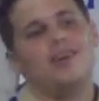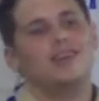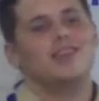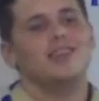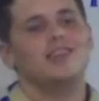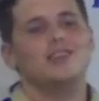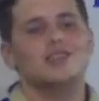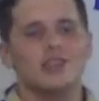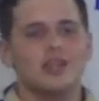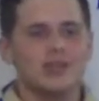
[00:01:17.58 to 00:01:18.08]
and
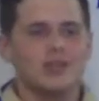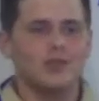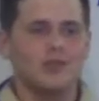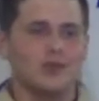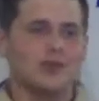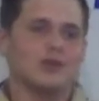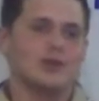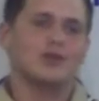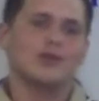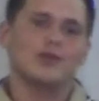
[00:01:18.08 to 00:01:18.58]
eat junk
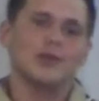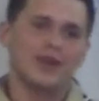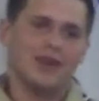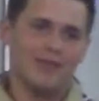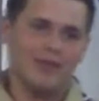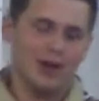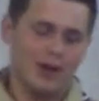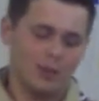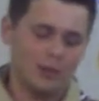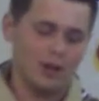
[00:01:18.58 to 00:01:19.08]
food and do
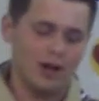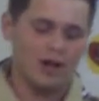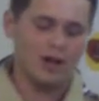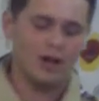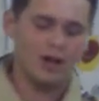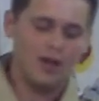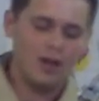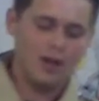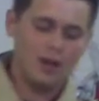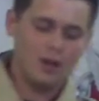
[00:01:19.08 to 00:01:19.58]
whatever I want.
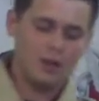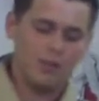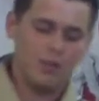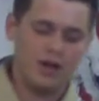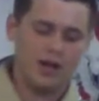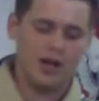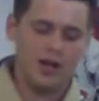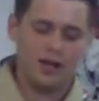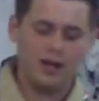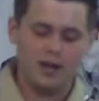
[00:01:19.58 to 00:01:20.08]

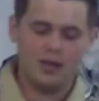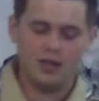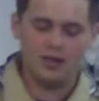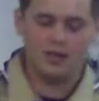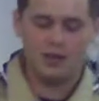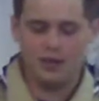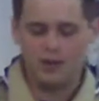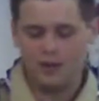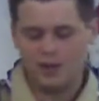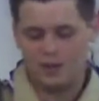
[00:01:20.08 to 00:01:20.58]
But
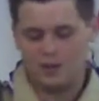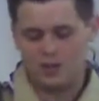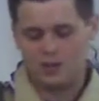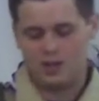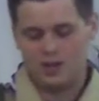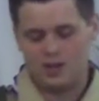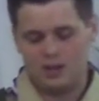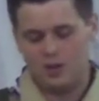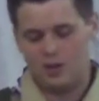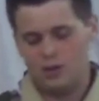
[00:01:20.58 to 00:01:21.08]
as you
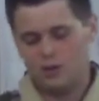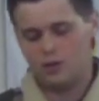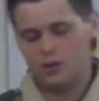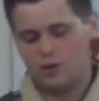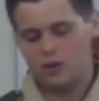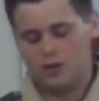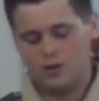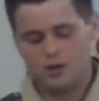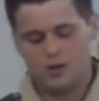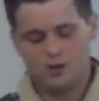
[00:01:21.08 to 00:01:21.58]
get
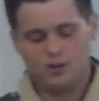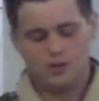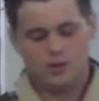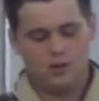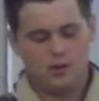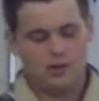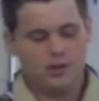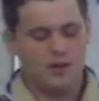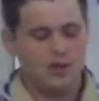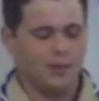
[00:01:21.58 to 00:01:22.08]
older,
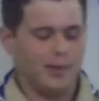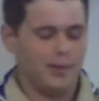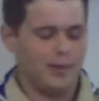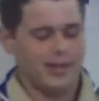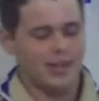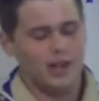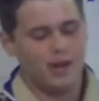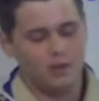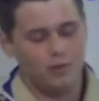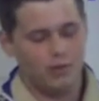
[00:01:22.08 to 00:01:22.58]

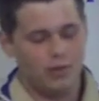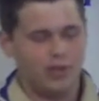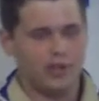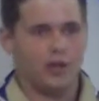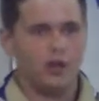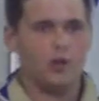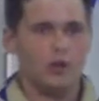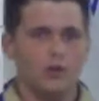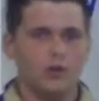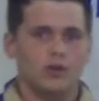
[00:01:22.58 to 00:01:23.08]
not
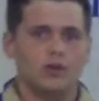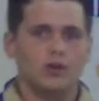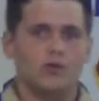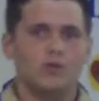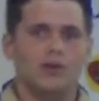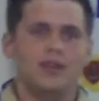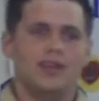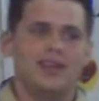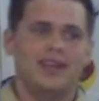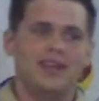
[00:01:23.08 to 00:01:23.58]
really older,
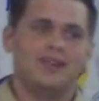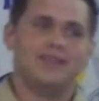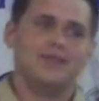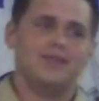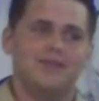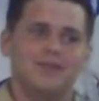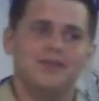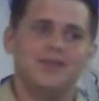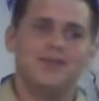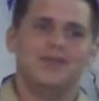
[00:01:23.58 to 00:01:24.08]
but like
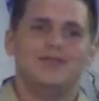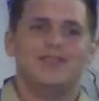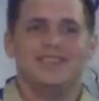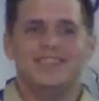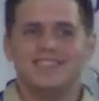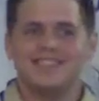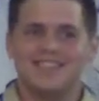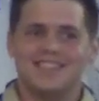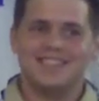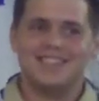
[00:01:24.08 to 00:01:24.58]

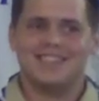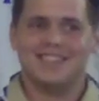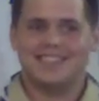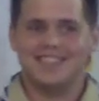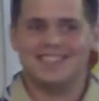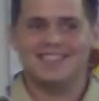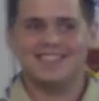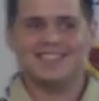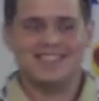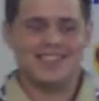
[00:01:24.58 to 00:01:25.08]
15,
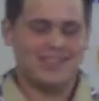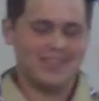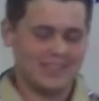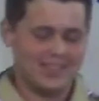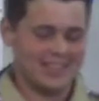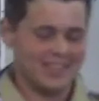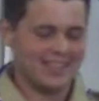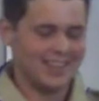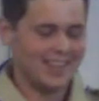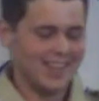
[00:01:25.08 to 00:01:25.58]
16,
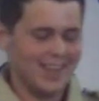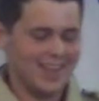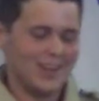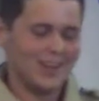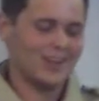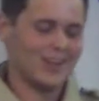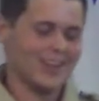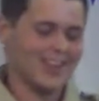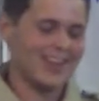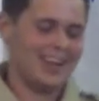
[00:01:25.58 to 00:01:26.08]

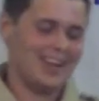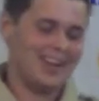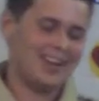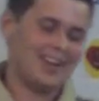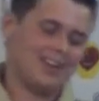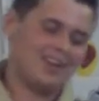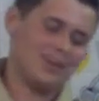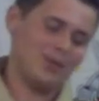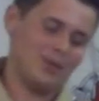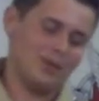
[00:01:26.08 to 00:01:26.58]
17, you're
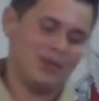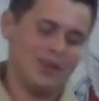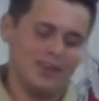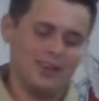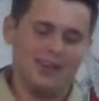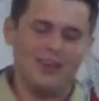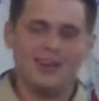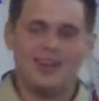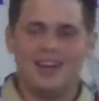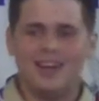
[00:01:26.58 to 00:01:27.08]
like,
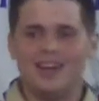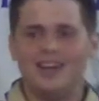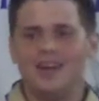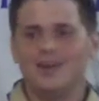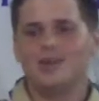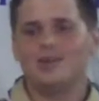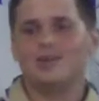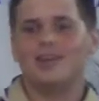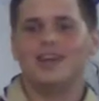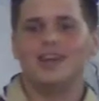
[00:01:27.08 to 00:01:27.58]
well, okay, I
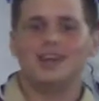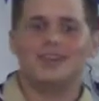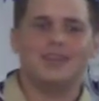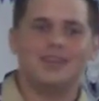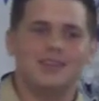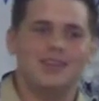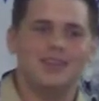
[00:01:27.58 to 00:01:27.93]
don't like,